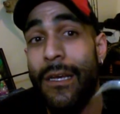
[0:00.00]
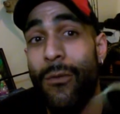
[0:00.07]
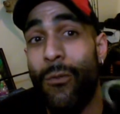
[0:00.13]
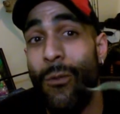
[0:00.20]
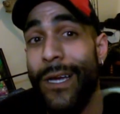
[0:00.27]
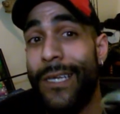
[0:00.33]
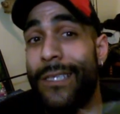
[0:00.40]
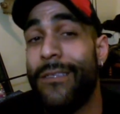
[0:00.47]

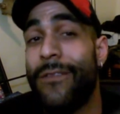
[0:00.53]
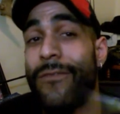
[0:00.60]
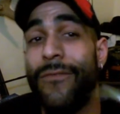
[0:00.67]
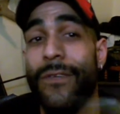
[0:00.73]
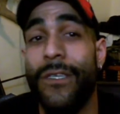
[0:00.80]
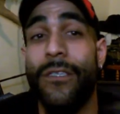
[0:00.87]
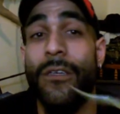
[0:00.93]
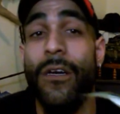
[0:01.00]
ways to
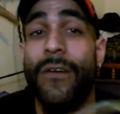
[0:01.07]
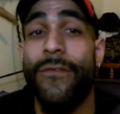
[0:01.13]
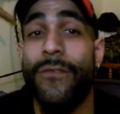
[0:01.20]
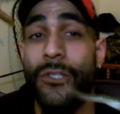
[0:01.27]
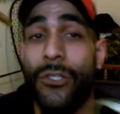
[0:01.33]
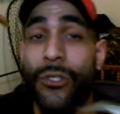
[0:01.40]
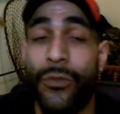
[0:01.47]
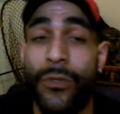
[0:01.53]
fish off
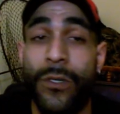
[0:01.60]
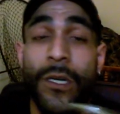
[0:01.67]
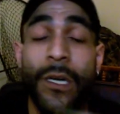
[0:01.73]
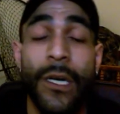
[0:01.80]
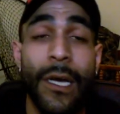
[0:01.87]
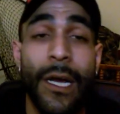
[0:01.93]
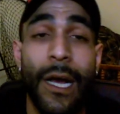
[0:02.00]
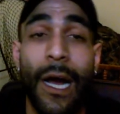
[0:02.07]
of shore.
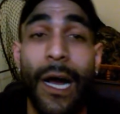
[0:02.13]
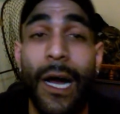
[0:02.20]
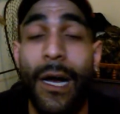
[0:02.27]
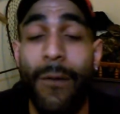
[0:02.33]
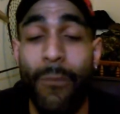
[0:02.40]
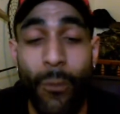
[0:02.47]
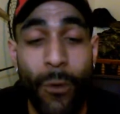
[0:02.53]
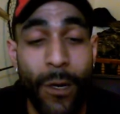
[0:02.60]

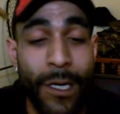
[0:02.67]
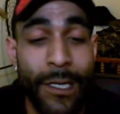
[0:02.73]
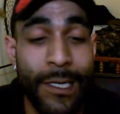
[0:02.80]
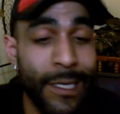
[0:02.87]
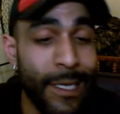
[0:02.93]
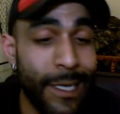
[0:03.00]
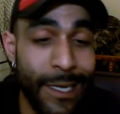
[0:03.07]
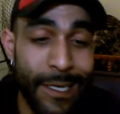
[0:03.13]
One,
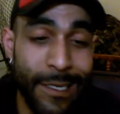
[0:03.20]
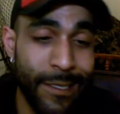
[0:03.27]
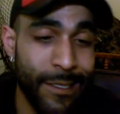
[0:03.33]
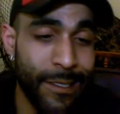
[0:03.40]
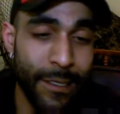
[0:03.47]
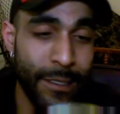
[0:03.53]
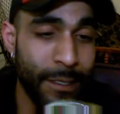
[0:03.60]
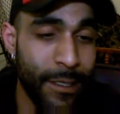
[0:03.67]

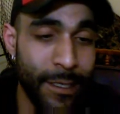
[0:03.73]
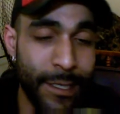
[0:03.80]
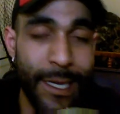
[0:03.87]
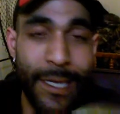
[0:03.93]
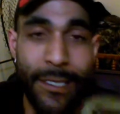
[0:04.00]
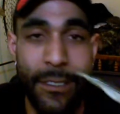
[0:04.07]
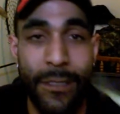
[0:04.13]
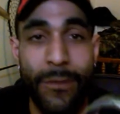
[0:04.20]
it
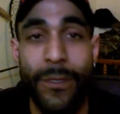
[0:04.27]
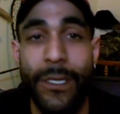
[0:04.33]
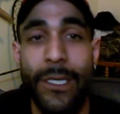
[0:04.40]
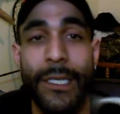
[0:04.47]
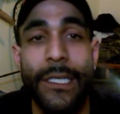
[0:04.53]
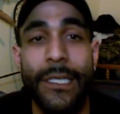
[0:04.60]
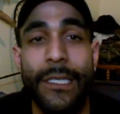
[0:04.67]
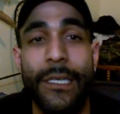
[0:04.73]
gets you to where
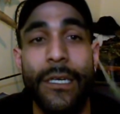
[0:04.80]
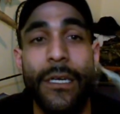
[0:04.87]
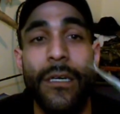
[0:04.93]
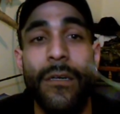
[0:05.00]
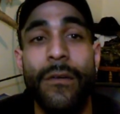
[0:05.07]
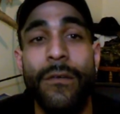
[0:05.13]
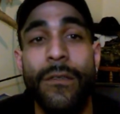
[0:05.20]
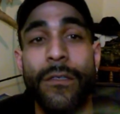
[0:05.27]
you need to
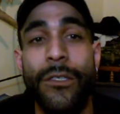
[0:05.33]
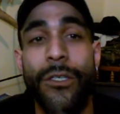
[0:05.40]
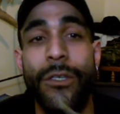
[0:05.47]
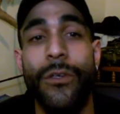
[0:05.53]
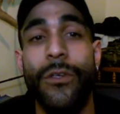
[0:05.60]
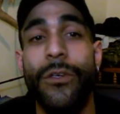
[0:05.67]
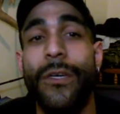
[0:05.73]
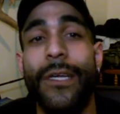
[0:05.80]
go.
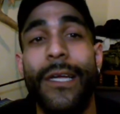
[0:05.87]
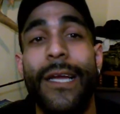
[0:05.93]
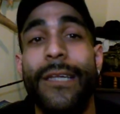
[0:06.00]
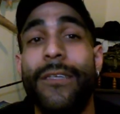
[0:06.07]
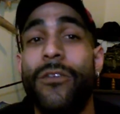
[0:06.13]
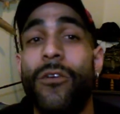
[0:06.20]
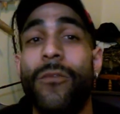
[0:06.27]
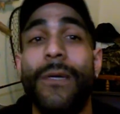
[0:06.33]
Two, you could
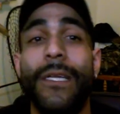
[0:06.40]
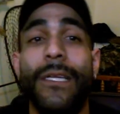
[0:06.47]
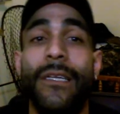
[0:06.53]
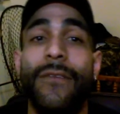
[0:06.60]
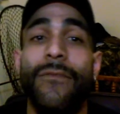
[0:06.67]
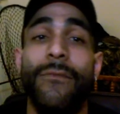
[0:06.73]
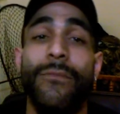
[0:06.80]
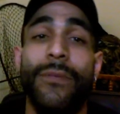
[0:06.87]
add so many
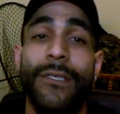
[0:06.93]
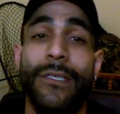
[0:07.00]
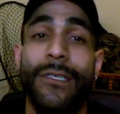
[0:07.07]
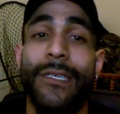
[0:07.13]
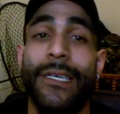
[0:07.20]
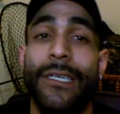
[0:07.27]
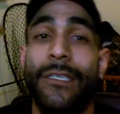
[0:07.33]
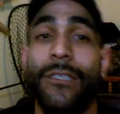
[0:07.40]
different
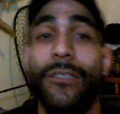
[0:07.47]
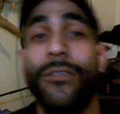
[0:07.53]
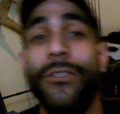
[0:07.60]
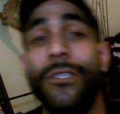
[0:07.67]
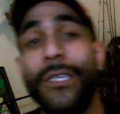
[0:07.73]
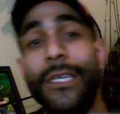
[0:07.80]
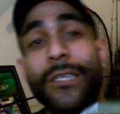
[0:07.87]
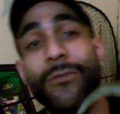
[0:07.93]
presentations. You
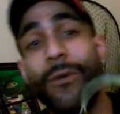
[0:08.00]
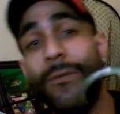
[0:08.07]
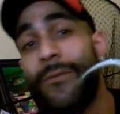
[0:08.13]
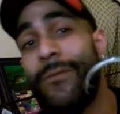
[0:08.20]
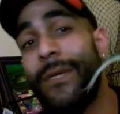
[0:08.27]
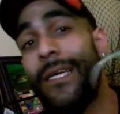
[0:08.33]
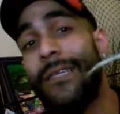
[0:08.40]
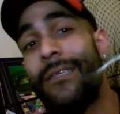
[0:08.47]
could change rubber
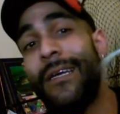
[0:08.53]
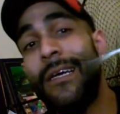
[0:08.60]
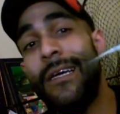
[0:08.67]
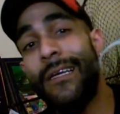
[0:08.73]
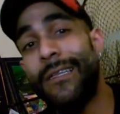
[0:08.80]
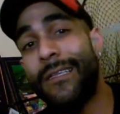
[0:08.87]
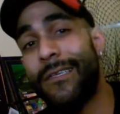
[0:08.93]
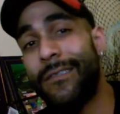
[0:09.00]
baits.
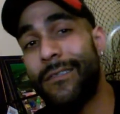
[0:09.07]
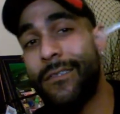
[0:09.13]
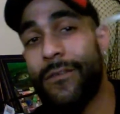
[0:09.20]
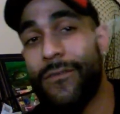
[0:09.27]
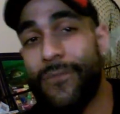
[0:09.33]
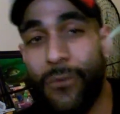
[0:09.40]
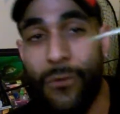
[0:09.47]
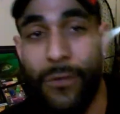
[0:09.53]
This is a
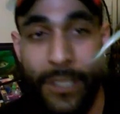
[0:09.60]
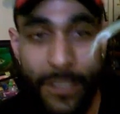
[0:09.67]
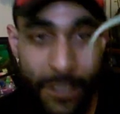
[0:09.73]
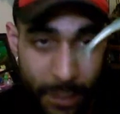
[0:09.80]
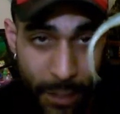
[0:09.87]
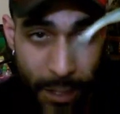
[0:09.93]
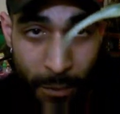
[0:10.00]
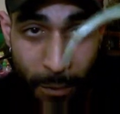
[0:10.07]
4-inch
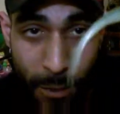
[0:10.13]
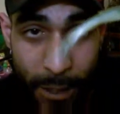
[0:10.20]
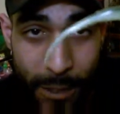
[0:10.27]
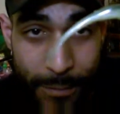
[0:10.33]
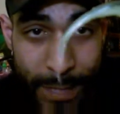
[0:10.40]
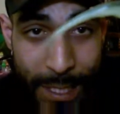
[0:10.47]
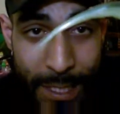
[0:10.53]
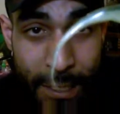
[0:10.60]
saltwater
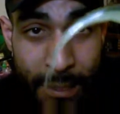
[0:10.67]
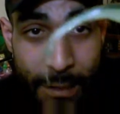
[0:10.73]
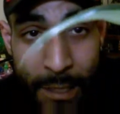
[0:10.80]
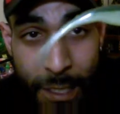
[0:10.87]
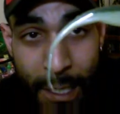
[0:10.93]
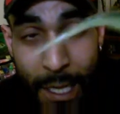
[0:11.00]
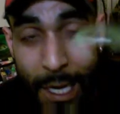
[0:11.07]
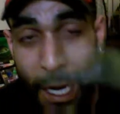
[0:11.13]
minnow.
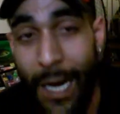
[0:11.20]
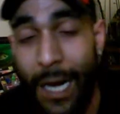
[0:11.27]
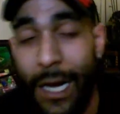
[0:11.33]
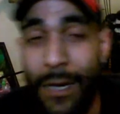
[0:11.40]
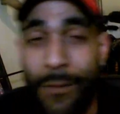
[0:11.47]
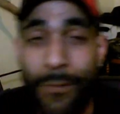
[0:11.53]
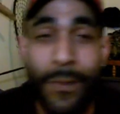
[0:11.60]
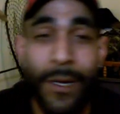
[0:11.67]

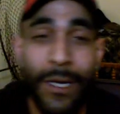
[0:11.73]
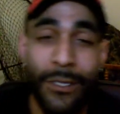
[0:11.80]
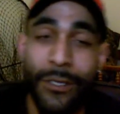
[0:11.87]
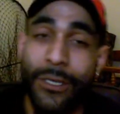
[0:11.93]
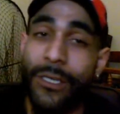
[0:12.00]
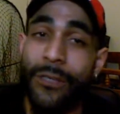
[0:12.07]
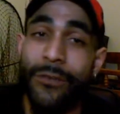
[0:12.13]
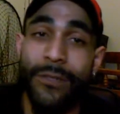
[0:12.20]
You
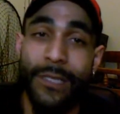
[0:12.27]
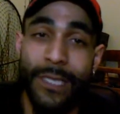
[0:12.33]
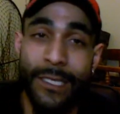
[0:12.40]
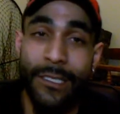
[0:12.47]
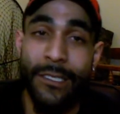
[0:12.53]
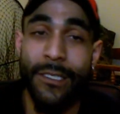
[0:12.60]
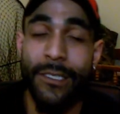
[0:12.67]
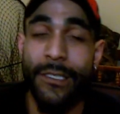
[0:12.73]
could use
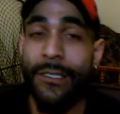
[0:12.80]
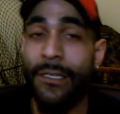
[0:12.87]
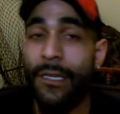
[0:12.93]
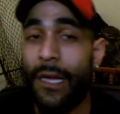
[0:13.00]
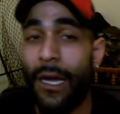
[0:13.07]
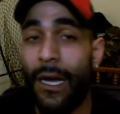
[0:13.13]
leeches,